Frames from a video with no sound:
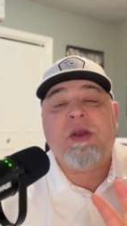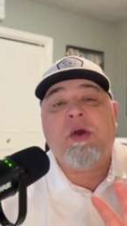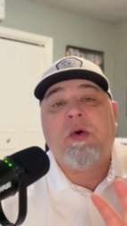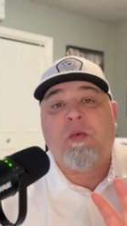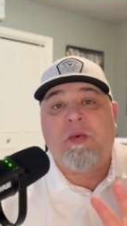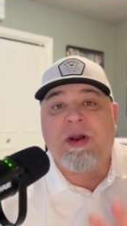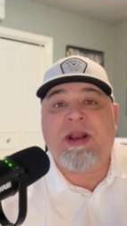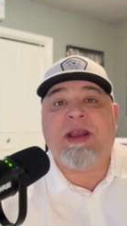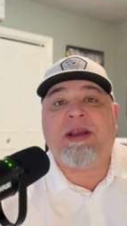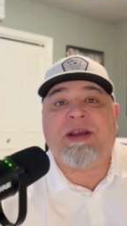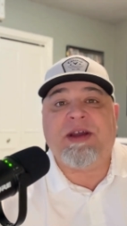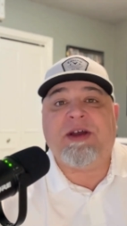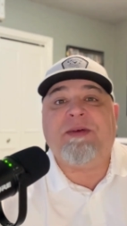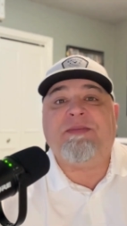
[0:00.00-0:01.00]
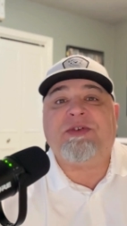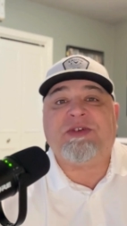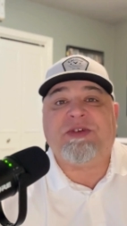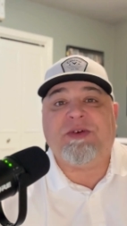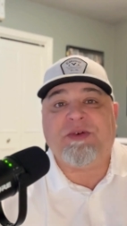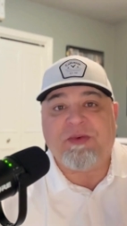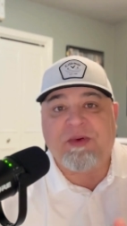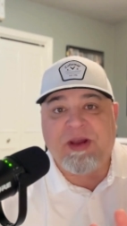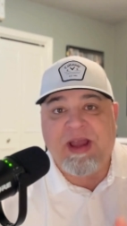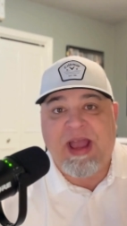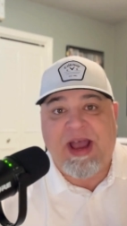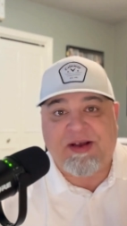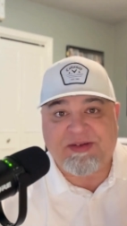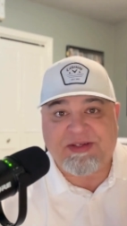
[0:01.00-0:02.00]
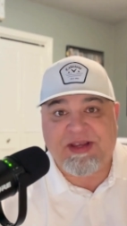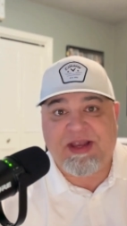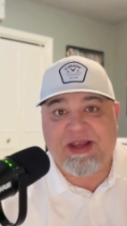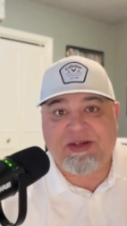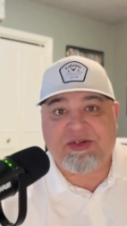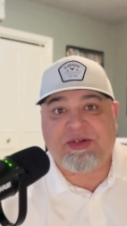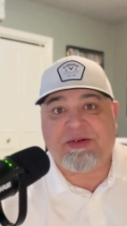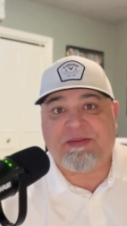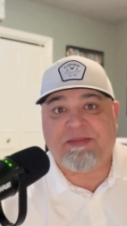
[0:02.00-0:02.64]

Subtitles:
when it comes to house edge.